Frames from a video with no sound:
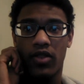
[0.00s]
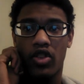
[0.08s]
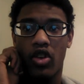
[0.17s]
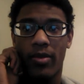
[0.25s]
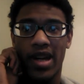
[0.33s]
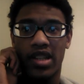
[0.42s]

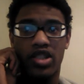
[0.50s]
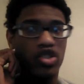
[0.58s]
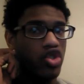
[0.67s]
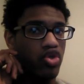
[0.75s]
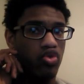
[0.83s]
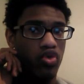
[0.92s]
go back to
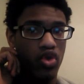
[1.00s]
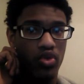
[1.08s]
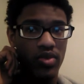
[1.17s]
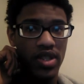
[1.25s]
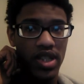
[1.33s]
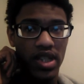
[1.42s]
his
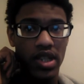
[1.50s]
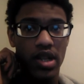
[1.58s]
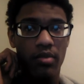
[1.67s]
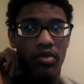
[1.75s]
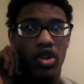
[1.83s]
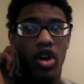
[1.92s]
roots,
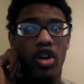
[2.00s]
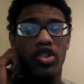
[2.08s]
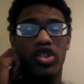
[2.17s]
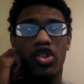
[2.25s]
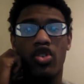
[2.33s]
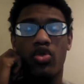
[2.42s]
but
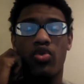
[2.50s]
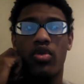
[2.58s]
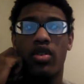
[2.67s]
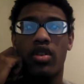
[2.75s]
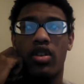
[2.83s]
also